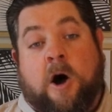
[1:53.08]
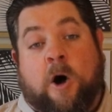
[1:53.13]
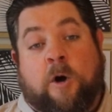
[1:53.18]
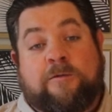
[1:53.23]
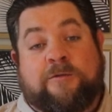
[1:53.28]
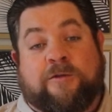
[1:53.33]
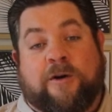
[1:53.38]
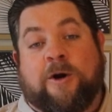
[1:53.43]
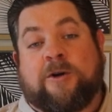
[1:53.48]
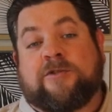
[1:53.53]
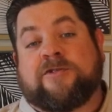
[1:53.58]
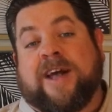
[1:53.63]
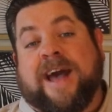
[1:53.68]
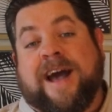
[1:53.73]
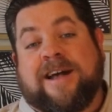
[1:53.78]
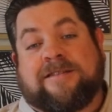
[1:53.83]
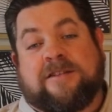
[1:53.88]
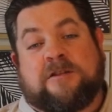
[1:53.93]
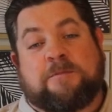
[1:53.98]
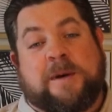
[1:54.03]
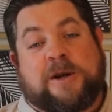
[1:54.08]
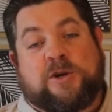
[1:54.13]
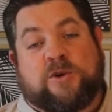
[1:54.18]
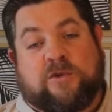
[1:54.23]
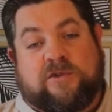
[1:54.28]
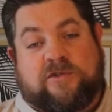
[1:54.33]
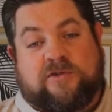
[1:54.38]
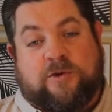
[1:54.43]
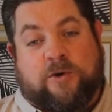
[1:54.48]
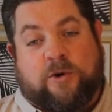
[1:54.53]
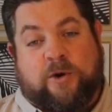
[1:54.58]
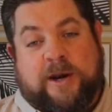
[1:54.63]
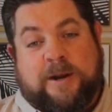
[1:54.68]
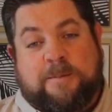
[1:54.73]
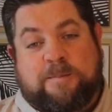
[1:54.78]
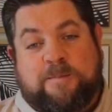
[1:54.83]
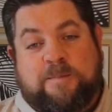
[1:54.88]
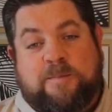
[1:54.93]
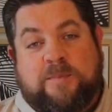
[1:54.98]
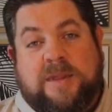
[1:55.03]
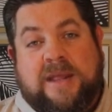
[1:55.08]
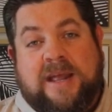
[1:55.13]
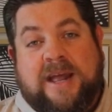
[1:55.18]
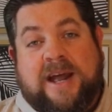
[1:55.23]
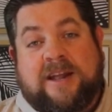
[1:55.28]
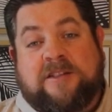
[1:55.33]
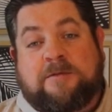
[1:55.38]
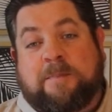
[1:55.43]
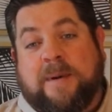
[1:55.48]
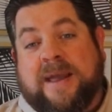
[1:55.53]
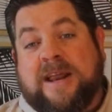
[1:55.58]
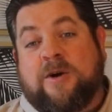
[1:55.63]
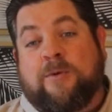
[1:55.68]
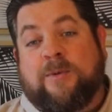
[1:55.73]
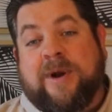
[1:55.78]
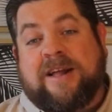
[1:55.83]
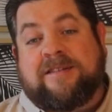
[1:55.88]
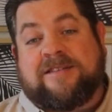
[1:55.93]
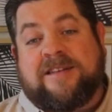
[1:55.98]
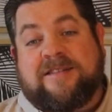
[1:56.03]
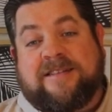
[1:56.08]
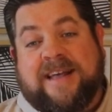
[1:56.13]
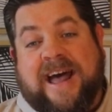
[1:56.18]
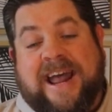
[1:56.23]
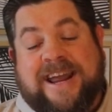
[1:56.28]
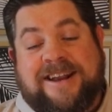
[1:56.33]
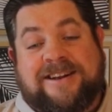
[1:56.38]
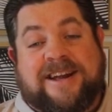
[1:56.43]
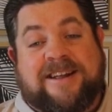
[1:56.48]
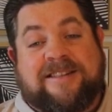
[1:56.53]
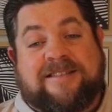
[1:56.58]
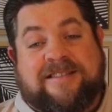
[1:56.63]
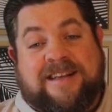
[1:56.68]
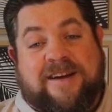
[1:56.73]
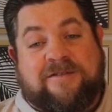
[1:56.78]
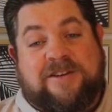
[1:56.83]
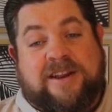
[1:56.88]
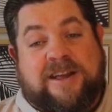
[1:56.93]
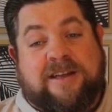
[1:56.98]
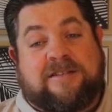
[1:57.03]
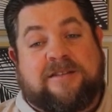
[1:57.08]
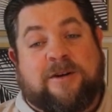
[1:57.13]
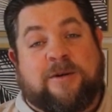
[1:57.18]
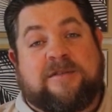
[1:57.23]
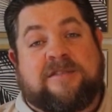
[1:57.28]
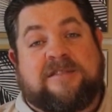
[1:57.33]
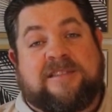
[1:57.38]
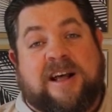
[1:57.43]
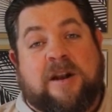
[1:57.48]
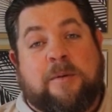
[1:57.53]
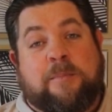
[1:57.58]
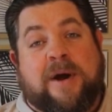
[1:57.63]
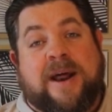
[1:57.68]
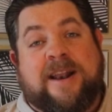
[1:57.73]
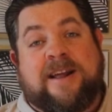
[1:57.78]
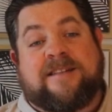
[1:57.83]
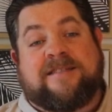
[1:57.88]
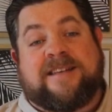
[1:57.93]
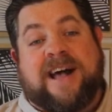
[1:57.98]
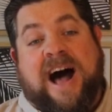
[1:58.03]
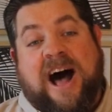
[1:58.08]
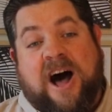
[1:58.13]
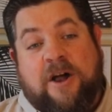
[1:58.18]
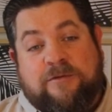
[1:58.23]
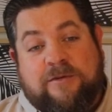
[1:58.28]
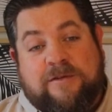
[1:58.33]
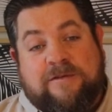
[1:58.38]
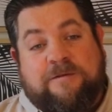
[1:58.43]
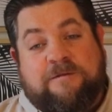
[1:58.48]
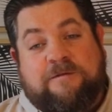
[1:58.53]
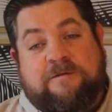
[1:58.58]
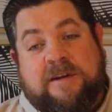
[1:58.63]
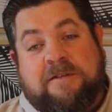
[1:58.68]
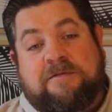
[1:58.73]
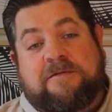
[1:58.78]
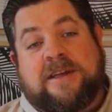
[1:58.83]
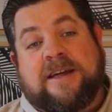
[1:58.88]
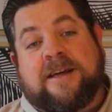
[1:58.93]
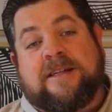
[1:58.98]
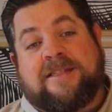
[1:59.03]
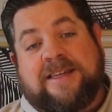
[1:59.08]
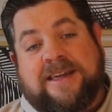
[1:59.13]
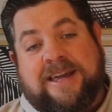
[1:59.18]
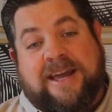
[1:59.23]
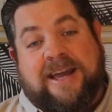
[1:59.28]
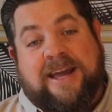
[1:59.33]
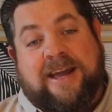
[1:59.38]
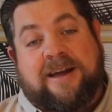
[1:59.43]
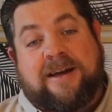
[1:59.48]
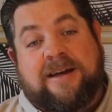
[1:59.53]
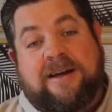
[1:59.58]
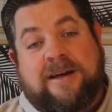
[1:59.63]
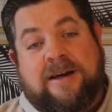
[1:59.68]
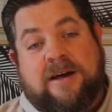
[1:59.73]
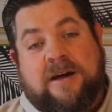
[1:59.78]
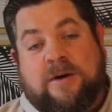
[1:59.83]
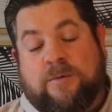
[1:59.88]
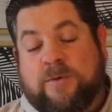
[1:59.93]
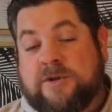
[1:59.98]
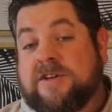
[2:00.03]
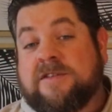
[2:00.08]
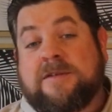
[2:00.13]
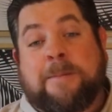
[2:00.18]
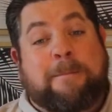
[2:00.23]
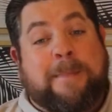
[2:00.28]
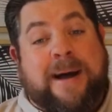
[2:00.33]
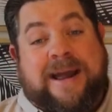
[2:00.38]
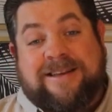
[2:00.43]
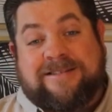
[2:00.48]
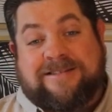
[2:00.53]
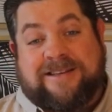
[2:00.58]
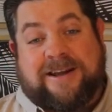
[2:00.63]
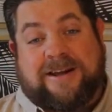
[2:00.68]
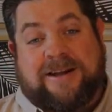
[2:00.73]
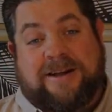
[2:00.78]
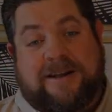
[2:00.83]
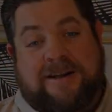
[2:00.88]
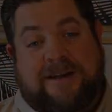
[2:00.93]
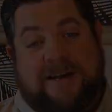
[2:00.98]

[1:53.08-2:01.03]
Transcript: Old Forester has a special story. It's been around since 1870, so it's celebrating its 150th year, which is amazing.